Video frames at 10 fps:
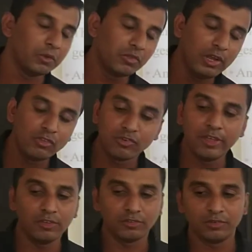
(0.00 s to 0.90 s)
three
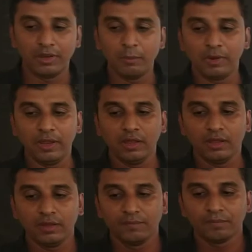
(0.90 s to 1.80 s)
stages,
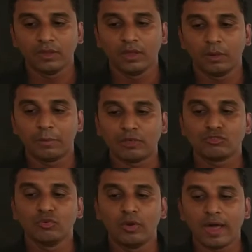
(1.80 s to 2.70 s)
namely
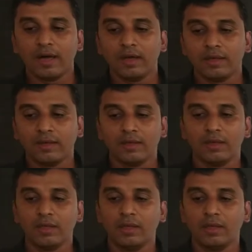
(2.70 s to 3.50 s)
blastula,